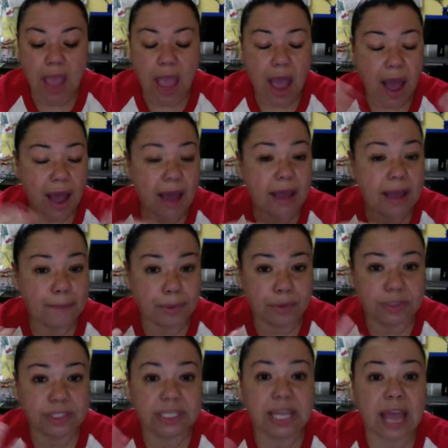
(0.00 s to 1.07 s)

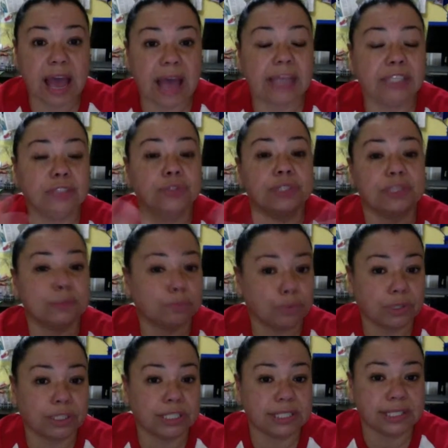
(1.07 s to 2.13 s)
I use
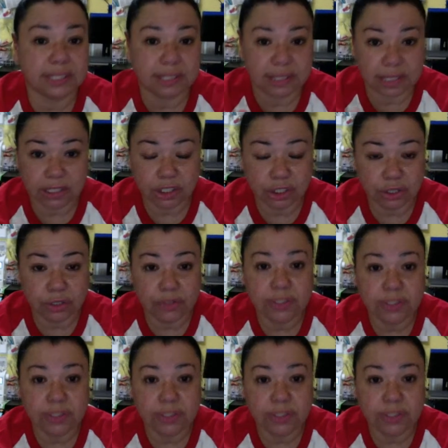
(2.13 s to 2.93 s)
Embrilliance Essentials.